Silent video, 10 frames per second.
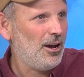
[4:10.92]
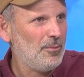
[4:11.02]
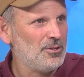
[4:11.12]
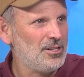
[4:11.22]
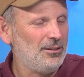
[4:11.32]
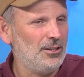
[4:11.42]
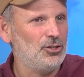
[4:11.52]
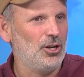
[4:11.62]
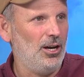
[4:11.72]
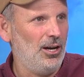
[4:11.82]
percentage
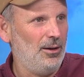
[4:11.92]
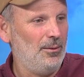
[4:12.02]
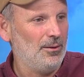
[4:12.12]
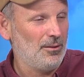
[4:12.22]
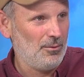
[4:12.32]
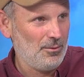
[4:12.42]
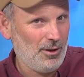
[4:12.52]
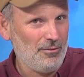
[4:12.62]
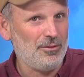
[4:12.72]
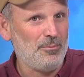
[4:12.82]

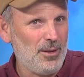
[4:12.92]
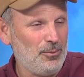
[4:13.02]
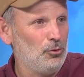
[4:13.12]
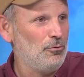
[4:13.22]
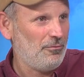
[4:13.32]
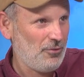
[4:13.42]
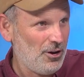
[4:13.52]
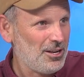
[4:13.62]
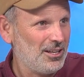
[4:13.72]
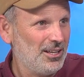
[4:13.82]
of the people who
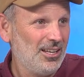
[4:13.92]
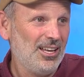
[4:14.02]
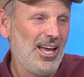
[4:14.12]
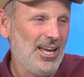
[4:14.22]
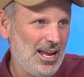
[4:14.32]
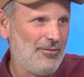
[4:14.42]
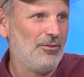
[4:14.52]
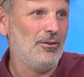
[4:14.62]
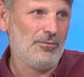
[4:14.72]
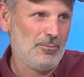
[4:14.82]
fought and
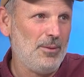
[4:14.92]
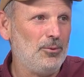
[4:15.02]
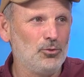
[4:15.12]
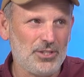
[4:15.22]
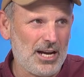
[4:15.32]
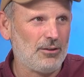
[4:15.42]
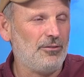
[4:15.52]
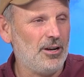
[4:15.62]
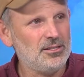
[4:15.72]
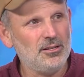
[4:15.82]
of the people who
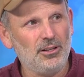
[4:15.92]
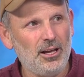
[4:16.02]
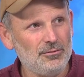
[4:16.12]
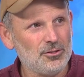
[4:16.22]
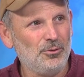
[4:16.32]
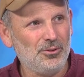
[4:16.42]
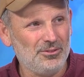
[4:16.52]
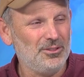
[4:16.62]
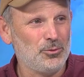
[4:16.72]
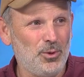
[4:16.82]
sacrificed their lives
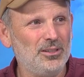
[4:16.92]
as well.